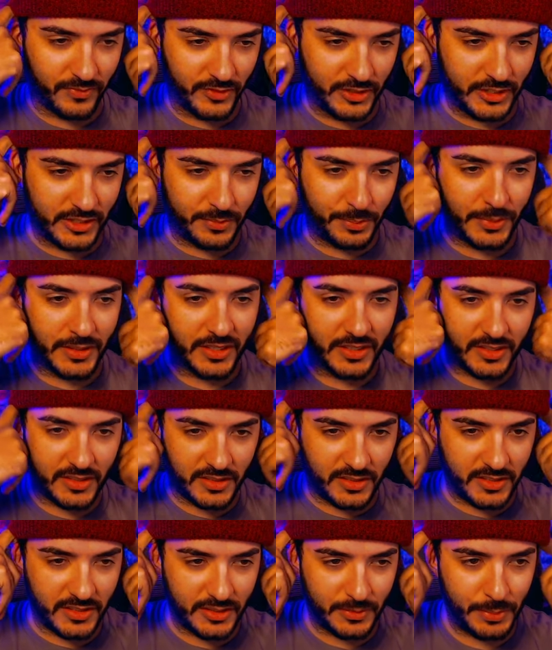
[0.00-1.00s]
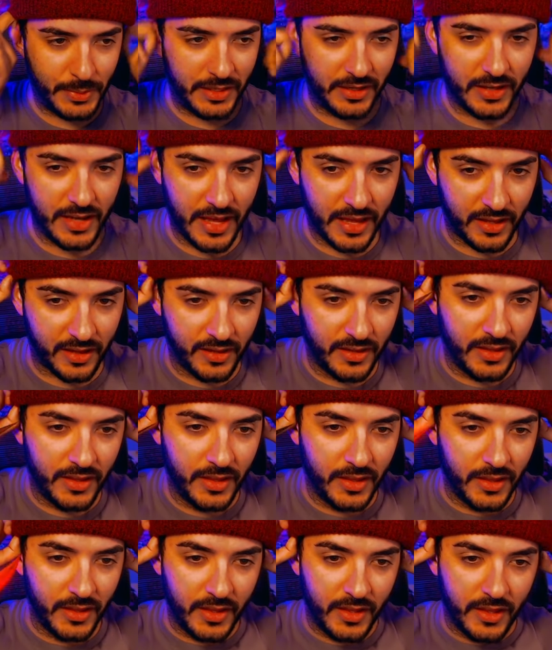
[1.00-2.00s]
Just because it's just been like
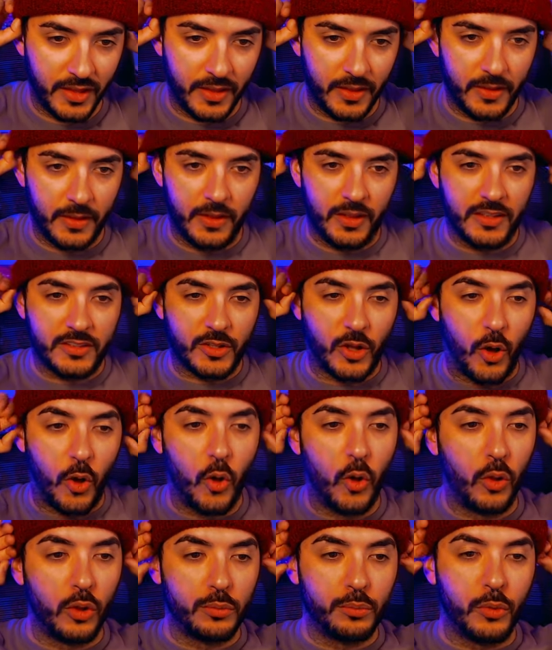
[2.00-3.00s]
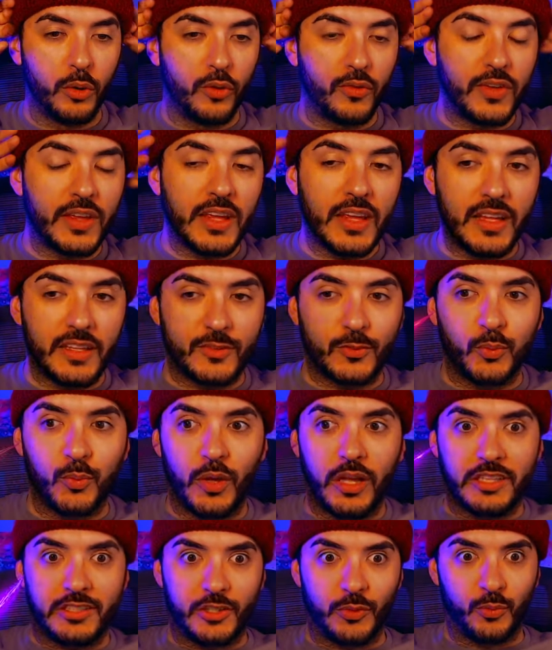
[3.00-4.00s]
the old movie. It's,
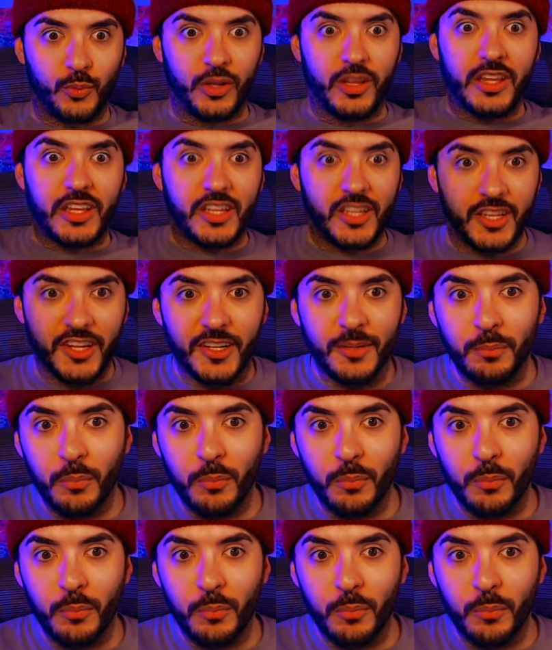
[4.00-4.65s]
it's a really good